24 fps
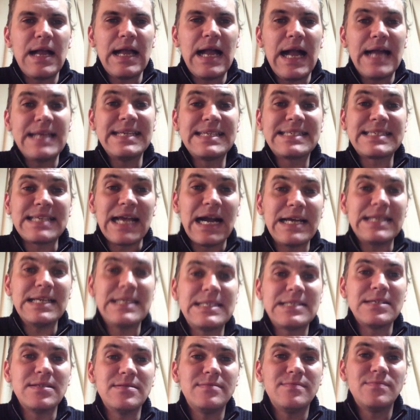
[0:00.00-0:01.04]
I decided
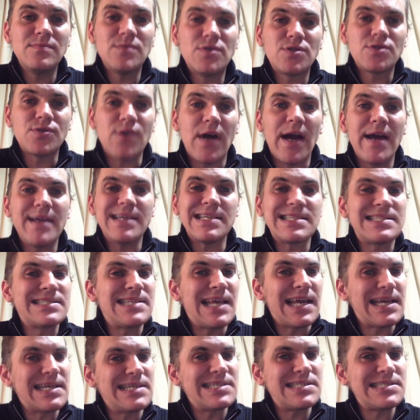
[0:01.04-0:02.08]
to try a
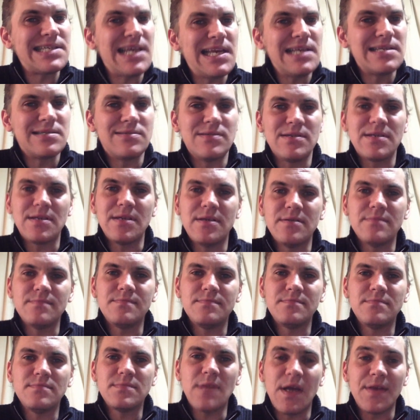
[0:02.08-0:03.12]
second channel again.
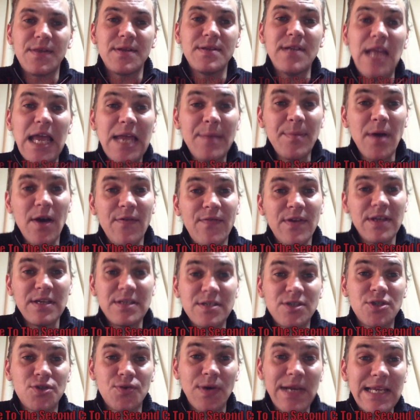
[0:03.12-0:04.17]
Now, the name of it
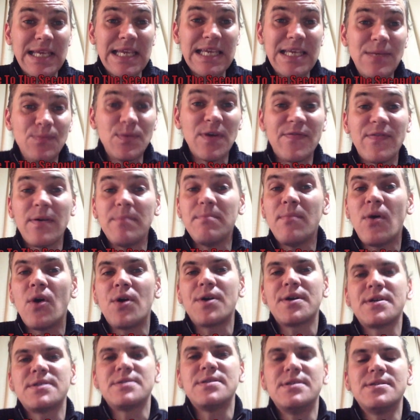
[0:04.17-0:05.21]
is Drinking with a
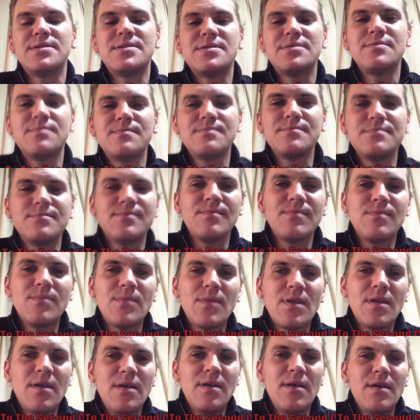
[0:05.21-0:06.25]
Marxist.
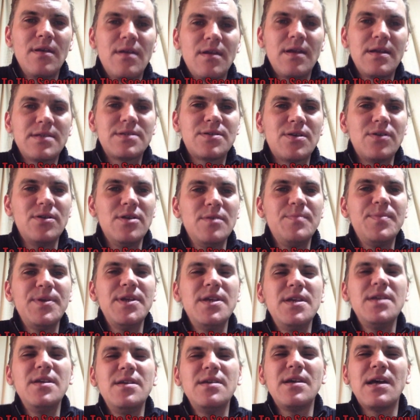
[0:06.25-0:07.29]
It's going to
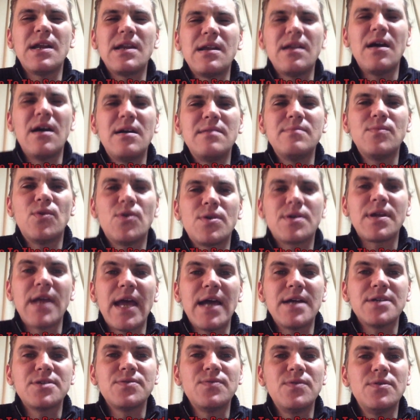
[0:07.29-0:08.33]
be a lot more
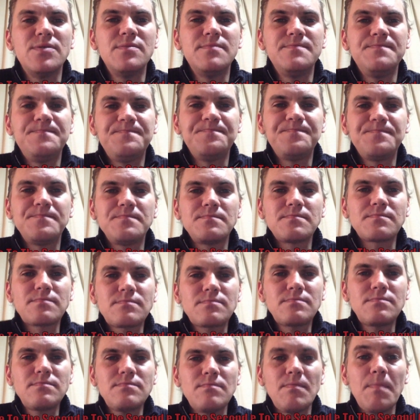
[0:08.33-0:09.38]
casual,
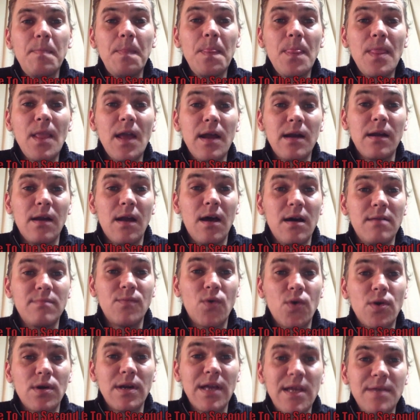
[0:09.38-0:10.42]
a lot
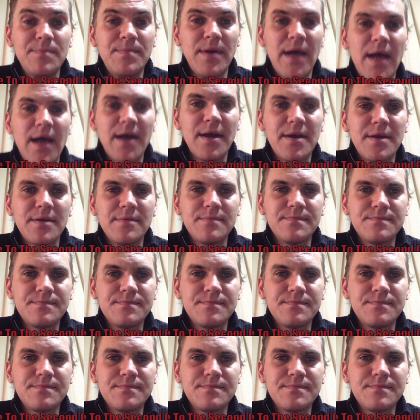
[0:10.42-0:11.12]
more laid back.